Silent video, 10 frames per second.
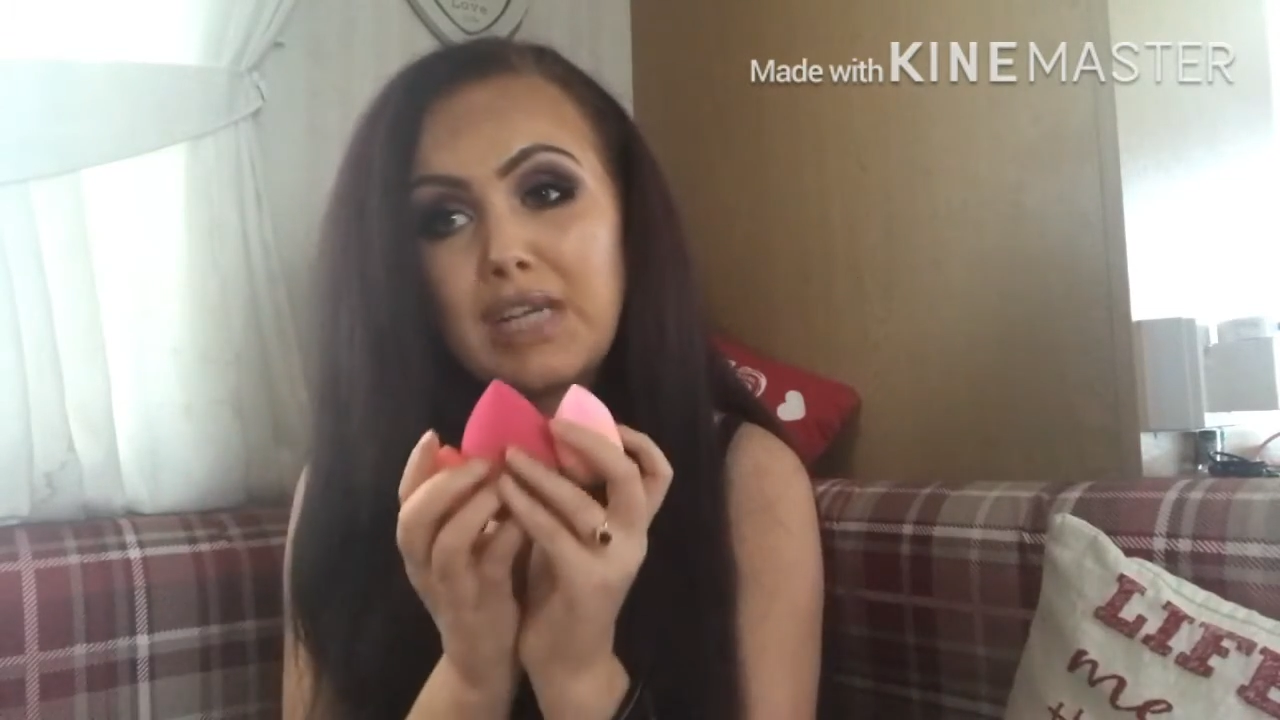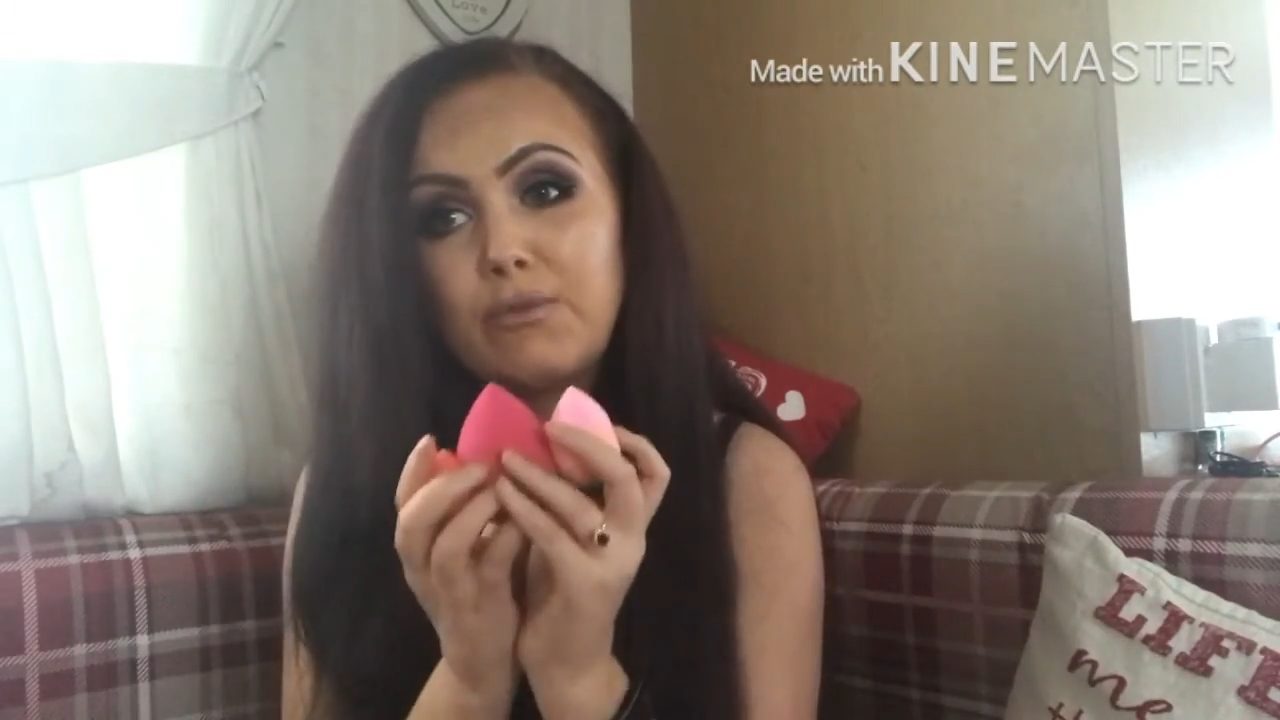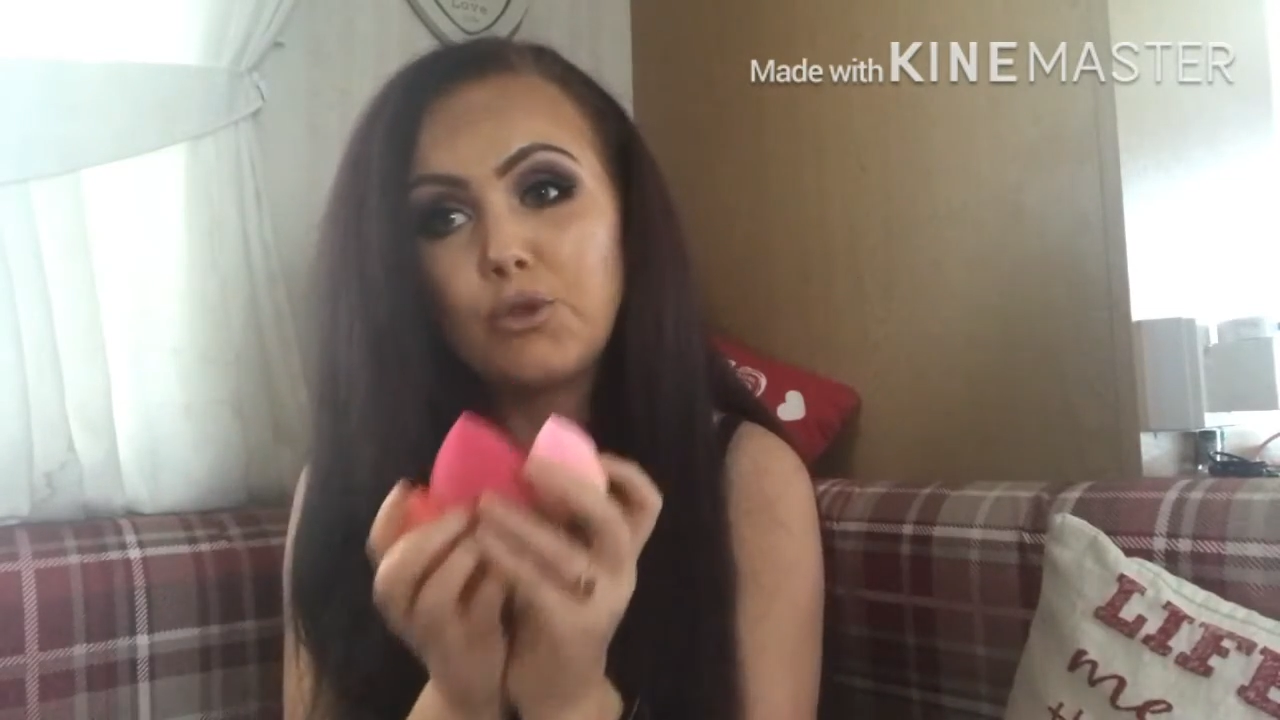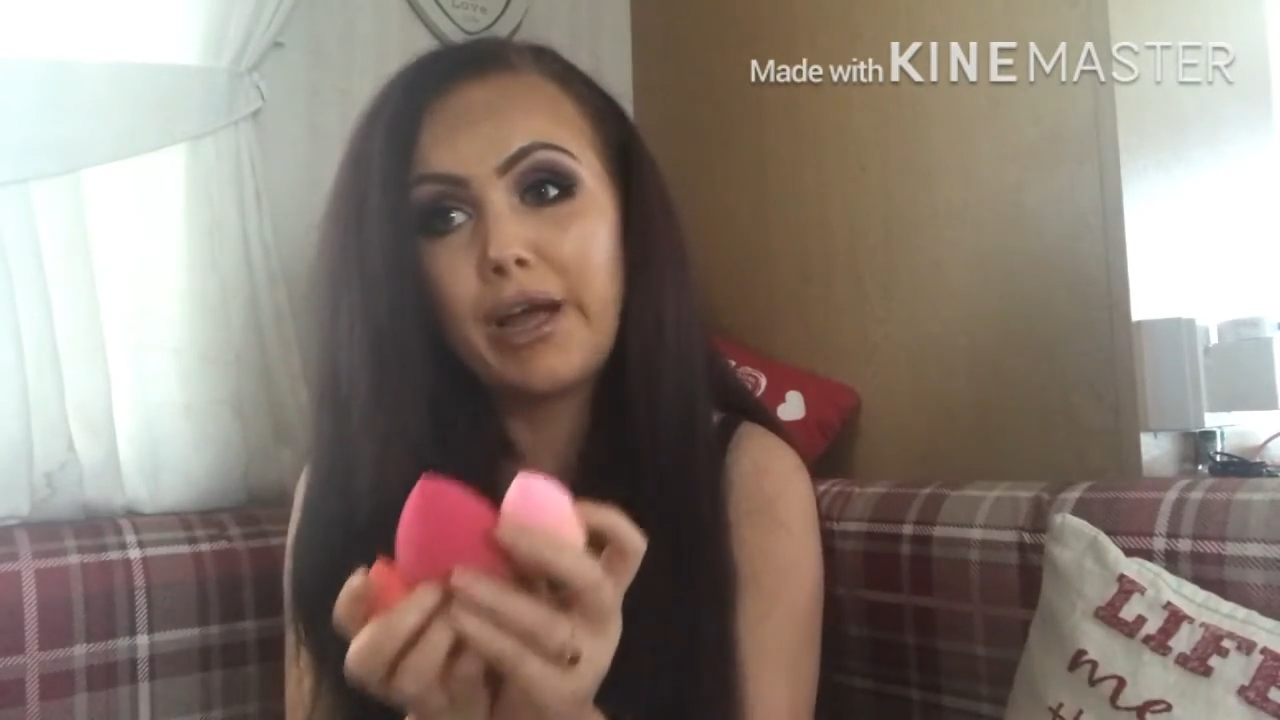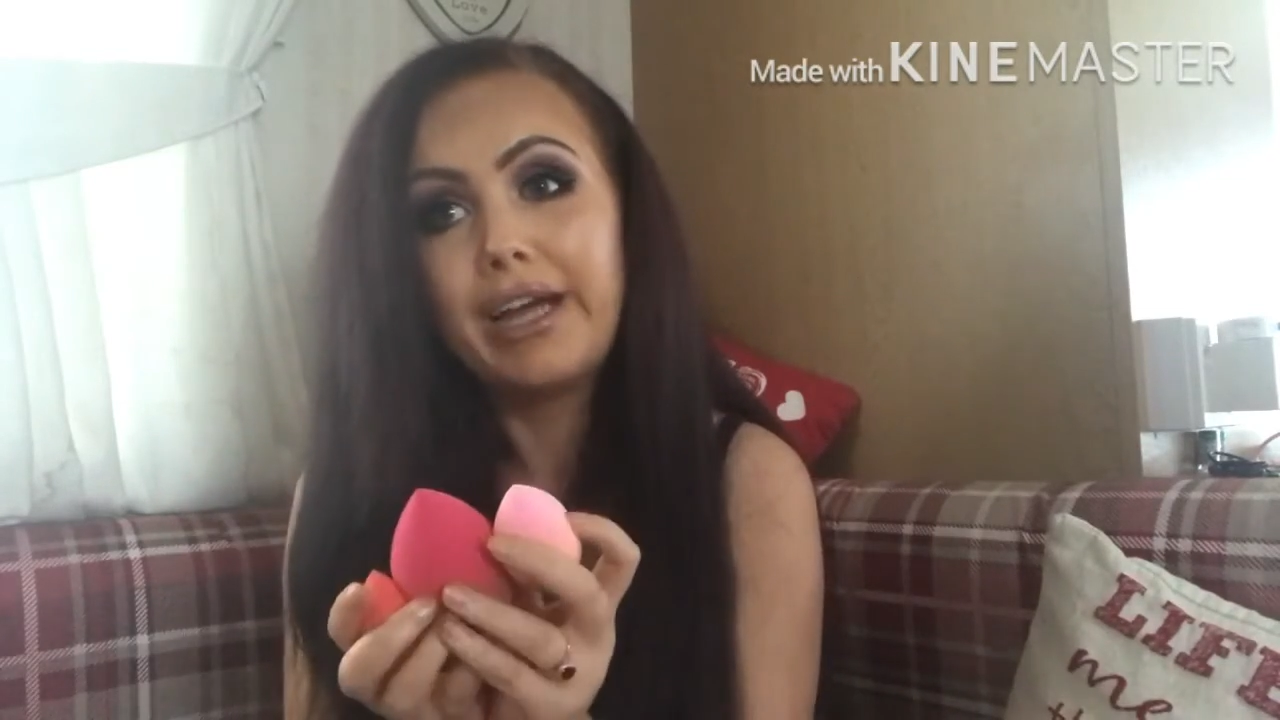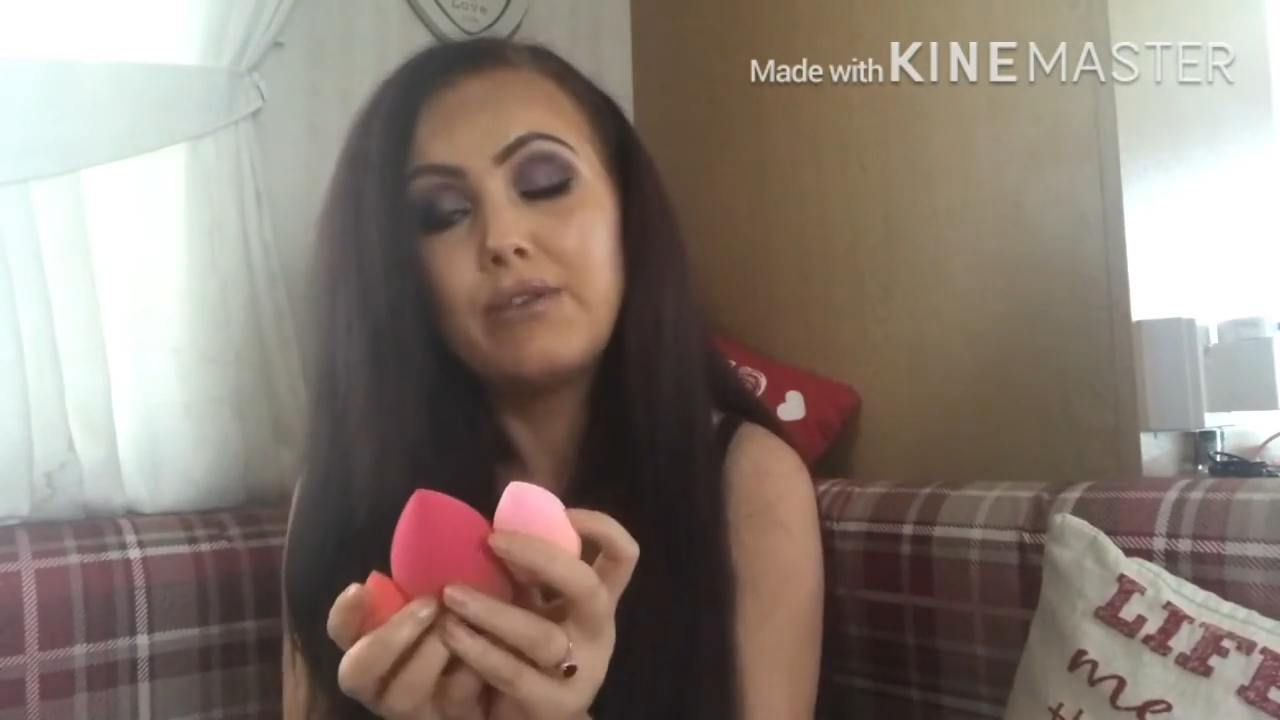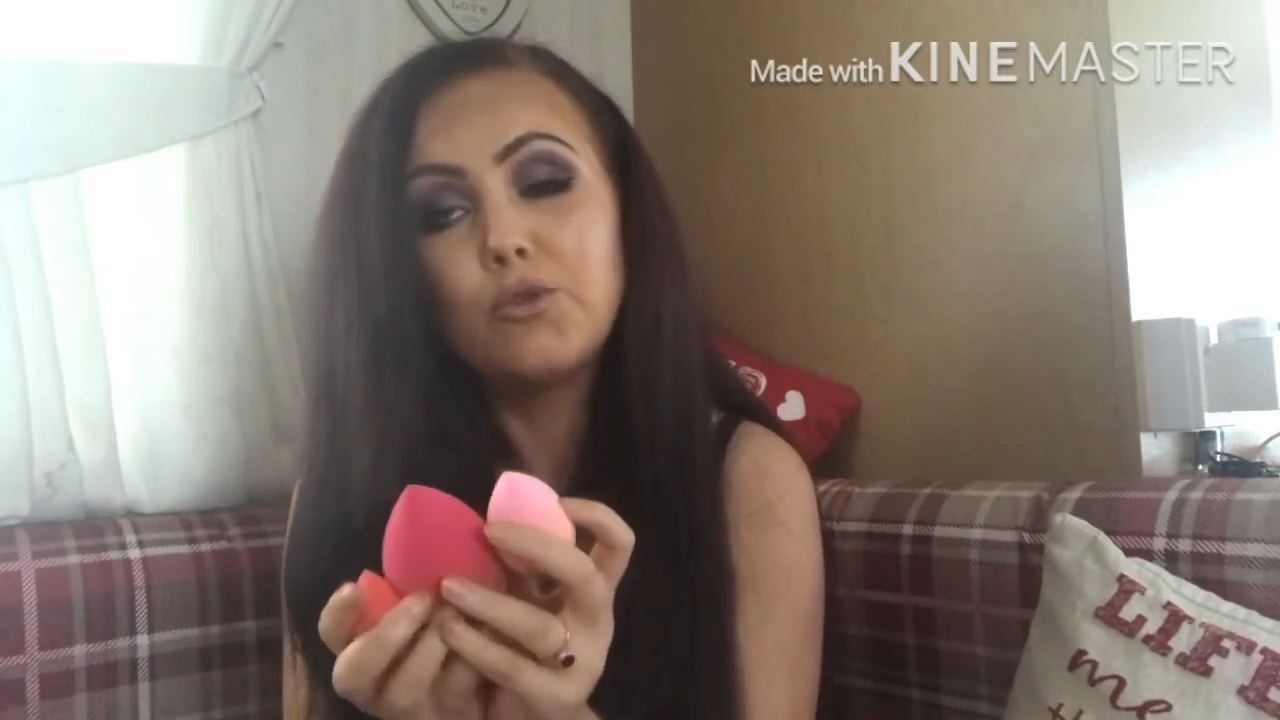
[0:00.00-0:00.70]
I've tried.